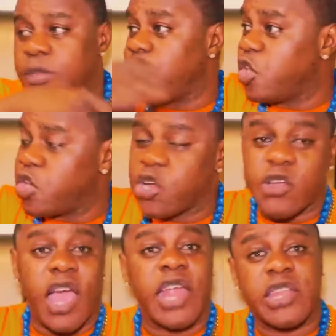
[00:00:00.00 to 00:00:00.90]
here
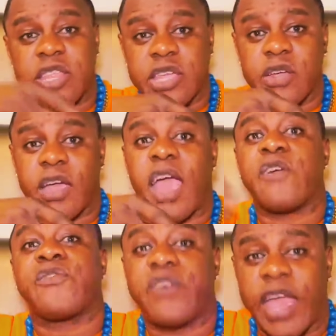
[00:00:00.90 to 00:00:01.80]
and there
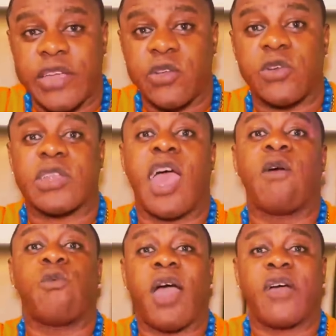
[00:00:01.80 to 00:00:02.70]
and find out I
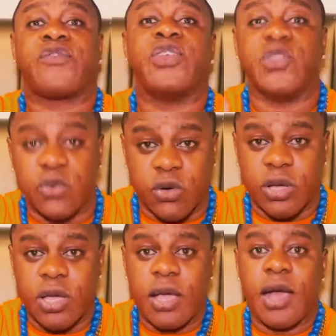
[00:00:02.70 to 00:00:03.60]
want to know.
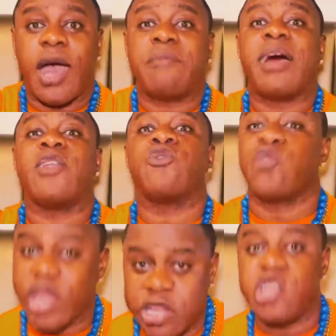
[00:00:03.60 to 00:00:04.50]
I'm
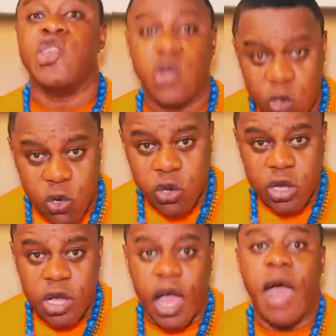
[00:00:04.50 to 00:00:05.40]
already know
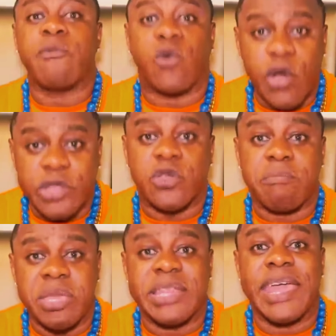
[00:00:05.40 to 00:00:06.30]
I'm going to
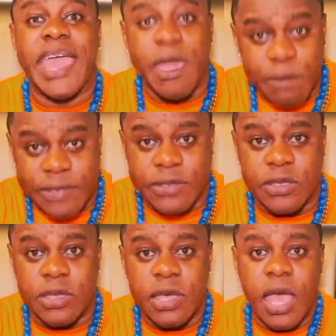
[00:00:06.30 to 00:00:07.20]
be the
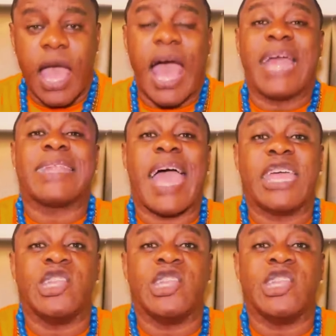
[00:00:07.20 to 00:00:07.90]
MC. And I